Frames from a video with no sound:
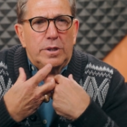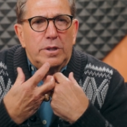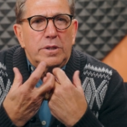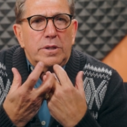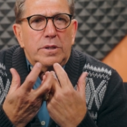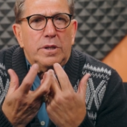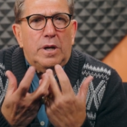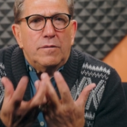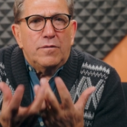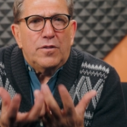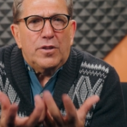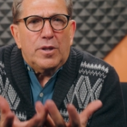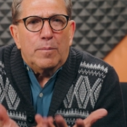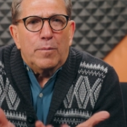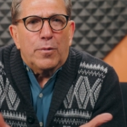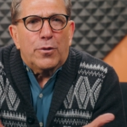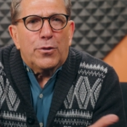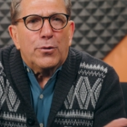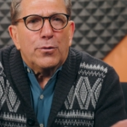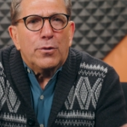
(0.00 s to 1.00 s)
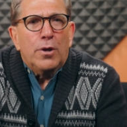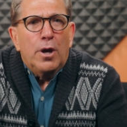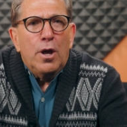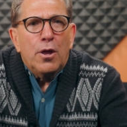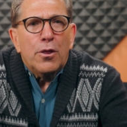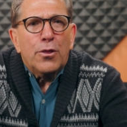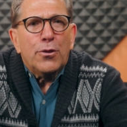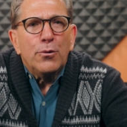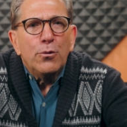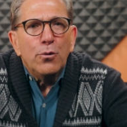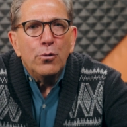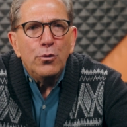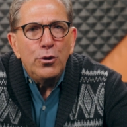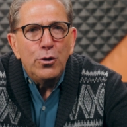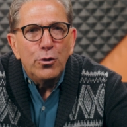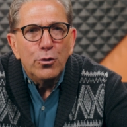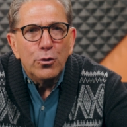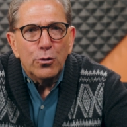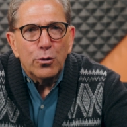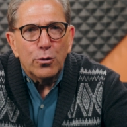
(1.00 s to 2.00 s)
to love them th- through
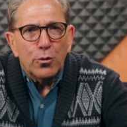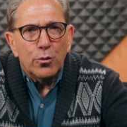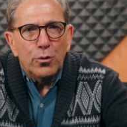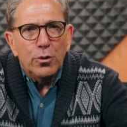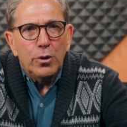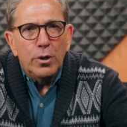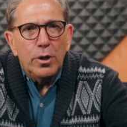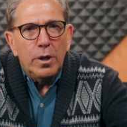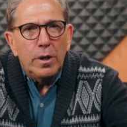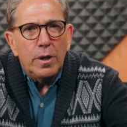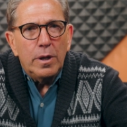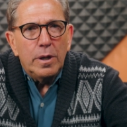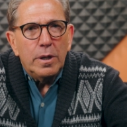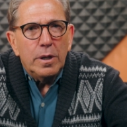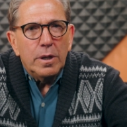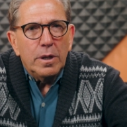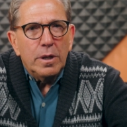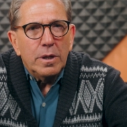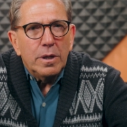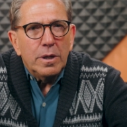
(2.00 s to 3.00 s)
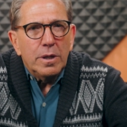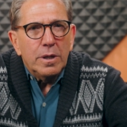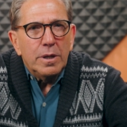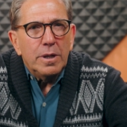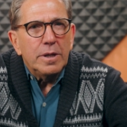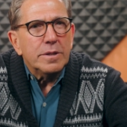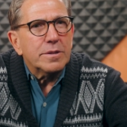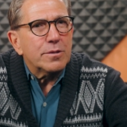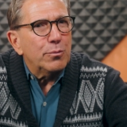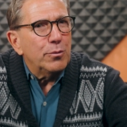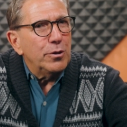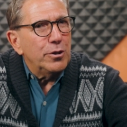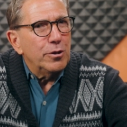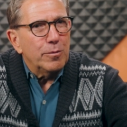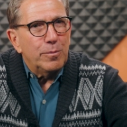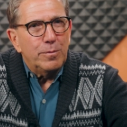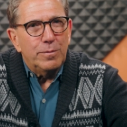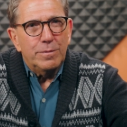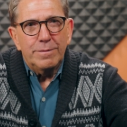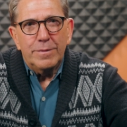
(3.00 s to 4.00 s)
you, it's
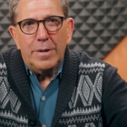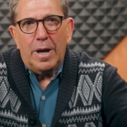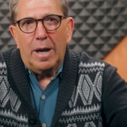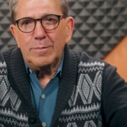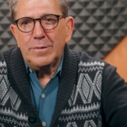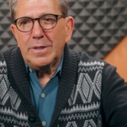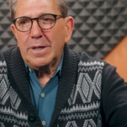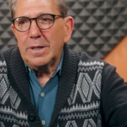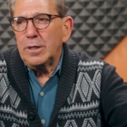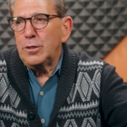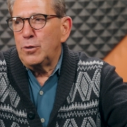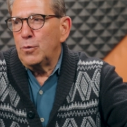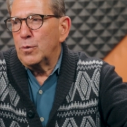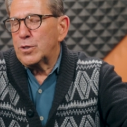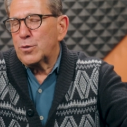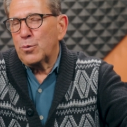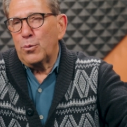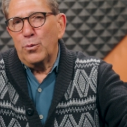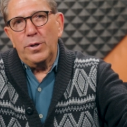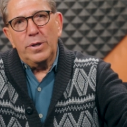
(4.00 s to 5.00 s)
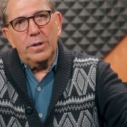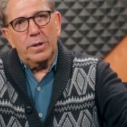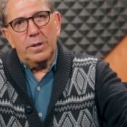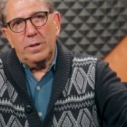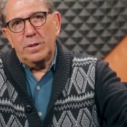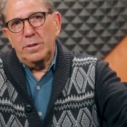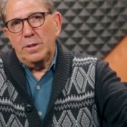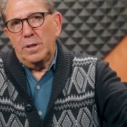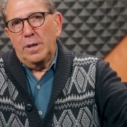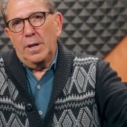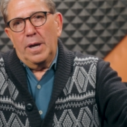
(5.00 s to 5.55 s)
real. I'm telling you, it's real.